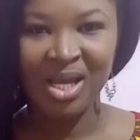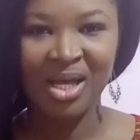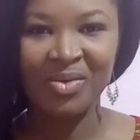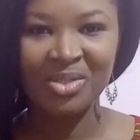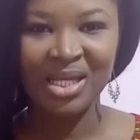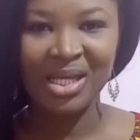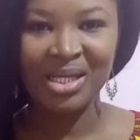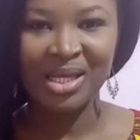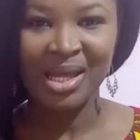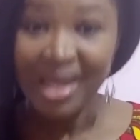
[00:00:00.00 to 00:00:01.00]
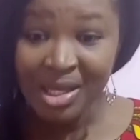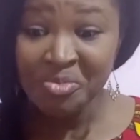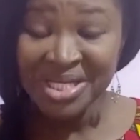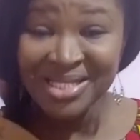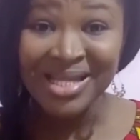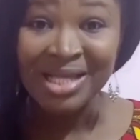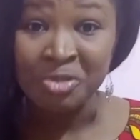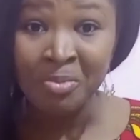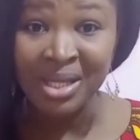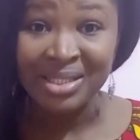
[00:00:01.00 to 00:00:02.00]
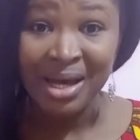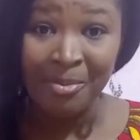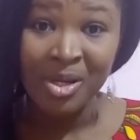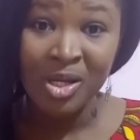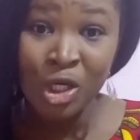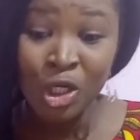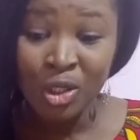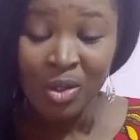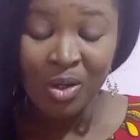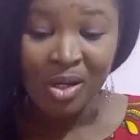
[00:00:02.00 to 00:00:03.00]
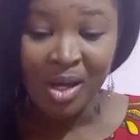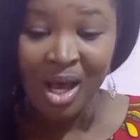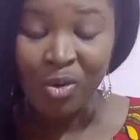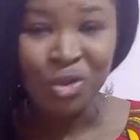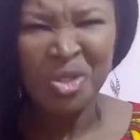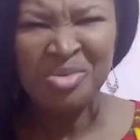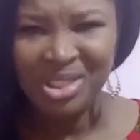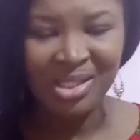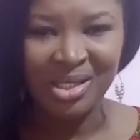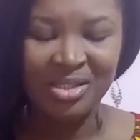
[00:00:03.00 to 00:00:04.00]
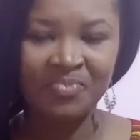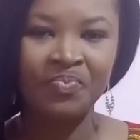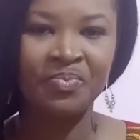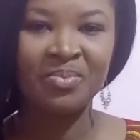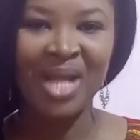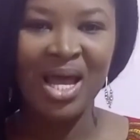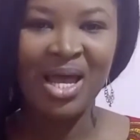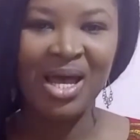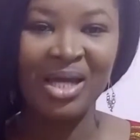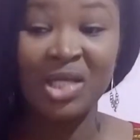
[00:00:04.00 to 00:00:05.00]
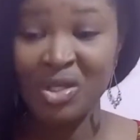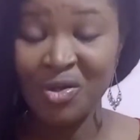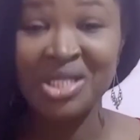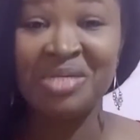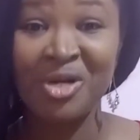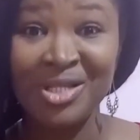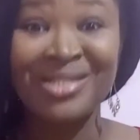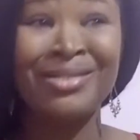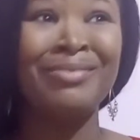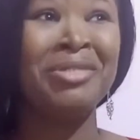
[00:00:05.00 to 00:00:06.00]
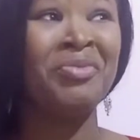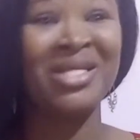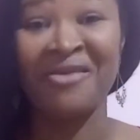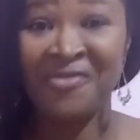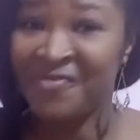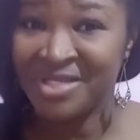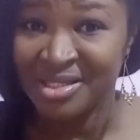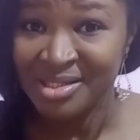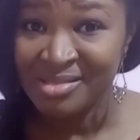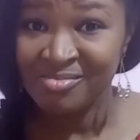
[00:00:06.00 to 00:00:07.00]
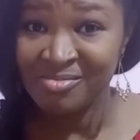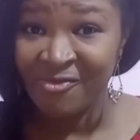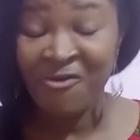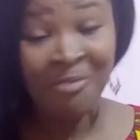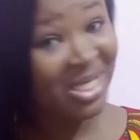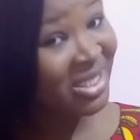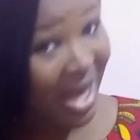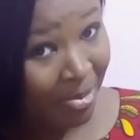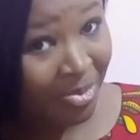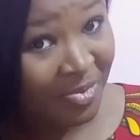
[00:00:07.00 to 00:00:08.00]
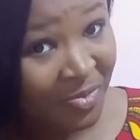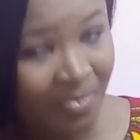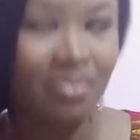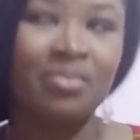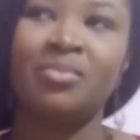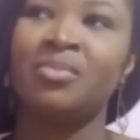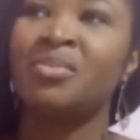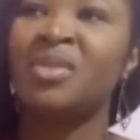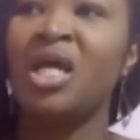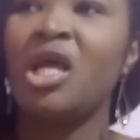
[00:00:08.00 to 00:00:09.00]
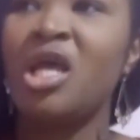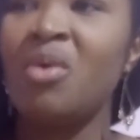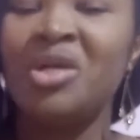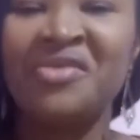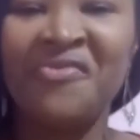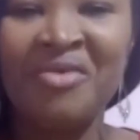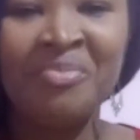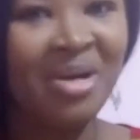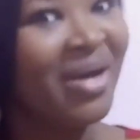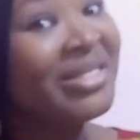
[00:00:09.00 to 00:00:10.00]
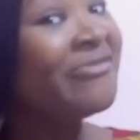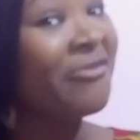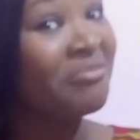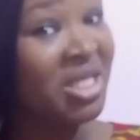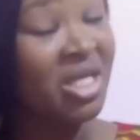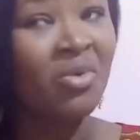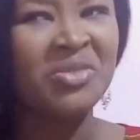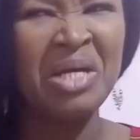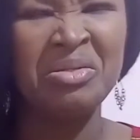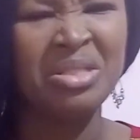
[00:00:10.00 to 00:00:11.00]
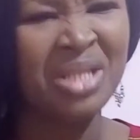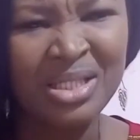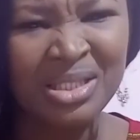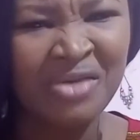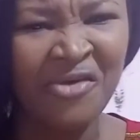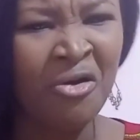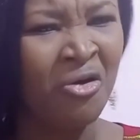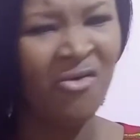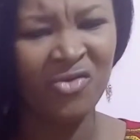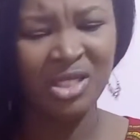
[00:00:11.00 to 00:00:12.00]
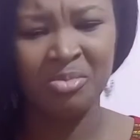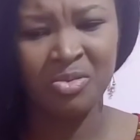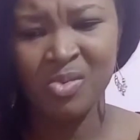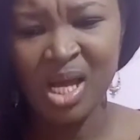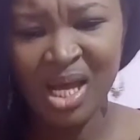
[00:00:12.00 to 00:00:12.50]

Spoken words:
And I was like, hey, you mean this thing has been on my scalp? I was so irritated. And as we were talking, she brought like 50 from this scalp. It was very embarrassing for me. It was very irritating, very uncomfortable.